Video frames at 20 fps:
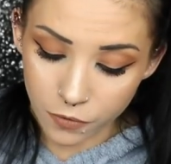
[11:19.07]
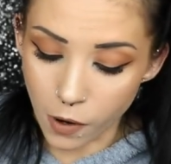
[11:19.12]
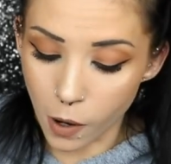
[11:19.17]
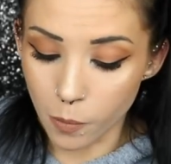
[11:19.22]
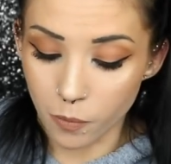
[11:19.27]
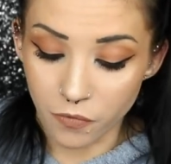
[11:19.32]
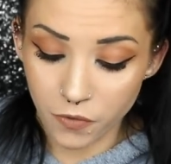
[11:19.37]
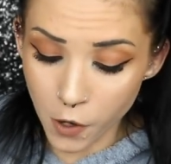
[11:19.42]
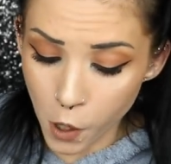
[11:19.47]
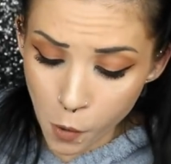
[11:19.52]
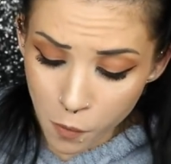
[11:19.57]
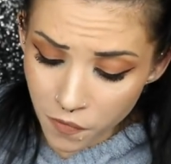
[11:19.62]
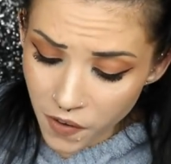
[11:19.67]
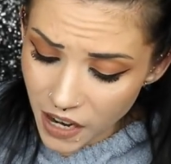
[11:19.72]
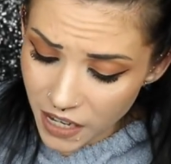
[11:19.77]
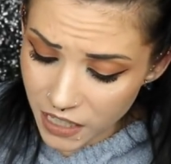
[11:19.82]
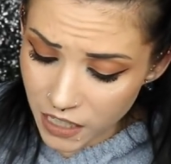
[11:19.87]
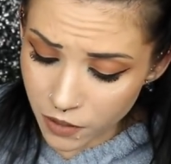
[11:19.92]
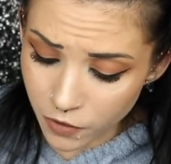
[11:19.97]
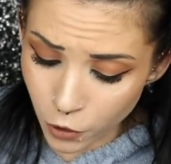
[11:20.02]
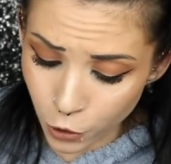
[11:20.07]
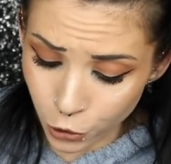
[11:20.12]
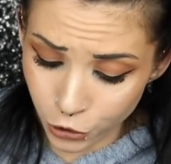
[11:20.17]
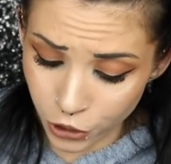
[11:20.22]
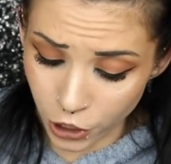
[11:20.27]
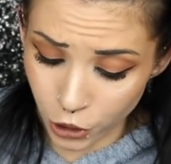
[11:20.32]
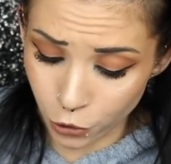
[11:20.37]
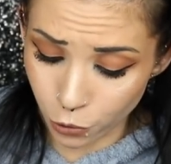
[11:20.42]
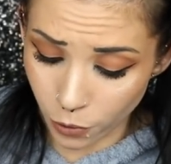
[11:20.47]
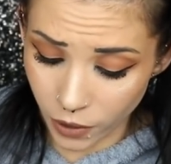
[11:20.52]
from film
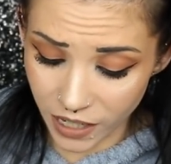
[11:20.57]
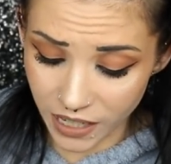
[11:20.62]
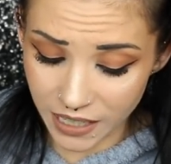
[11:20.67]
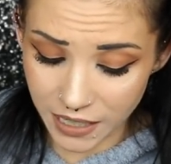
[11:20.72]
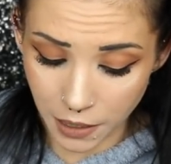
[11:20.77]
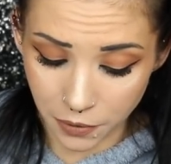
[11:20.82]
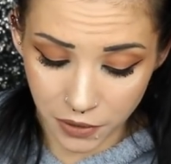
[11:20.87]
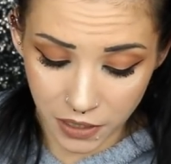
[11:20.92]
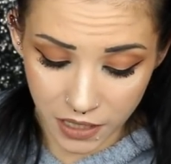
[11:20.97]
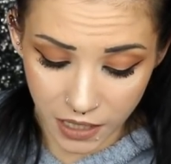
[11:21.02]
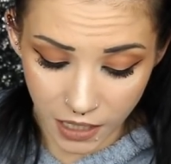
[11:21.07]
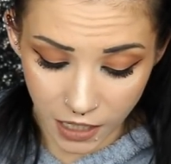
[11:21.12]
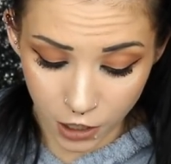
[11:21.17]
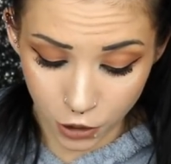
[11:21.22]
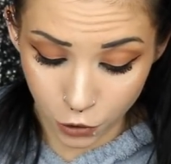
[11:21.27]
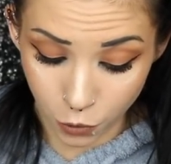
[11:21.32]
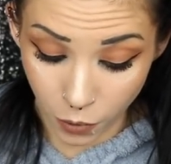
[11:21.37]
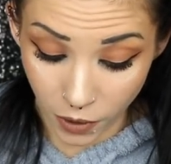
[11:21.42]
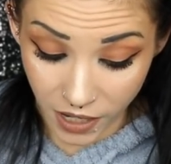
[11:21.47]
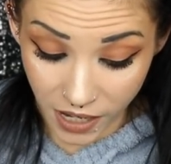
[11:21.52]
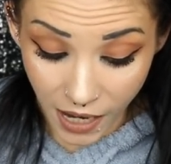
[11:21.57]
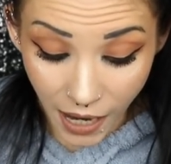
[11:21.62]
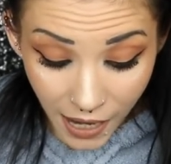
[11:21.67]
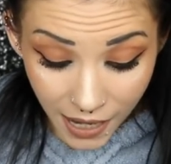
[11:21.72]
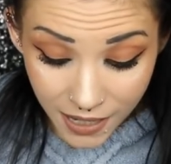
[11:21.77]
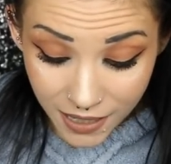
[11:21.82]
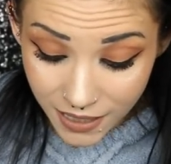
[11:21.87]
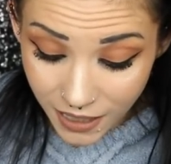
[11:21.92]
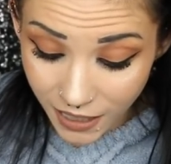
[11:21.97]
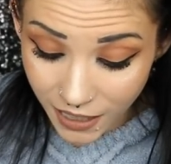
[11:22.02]
festivals in 2017 and
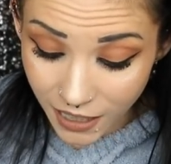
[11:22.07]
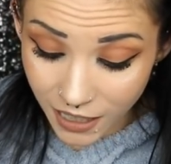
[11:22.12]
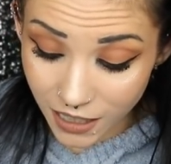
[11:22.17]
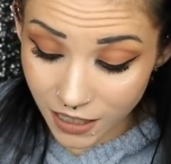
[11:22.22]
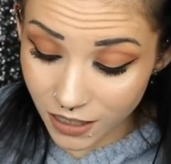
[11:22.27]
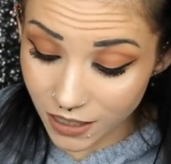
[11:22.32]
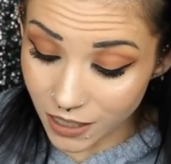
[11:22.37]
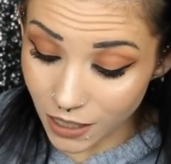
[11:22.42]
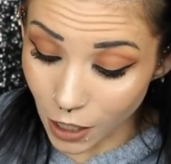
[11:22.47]
2018,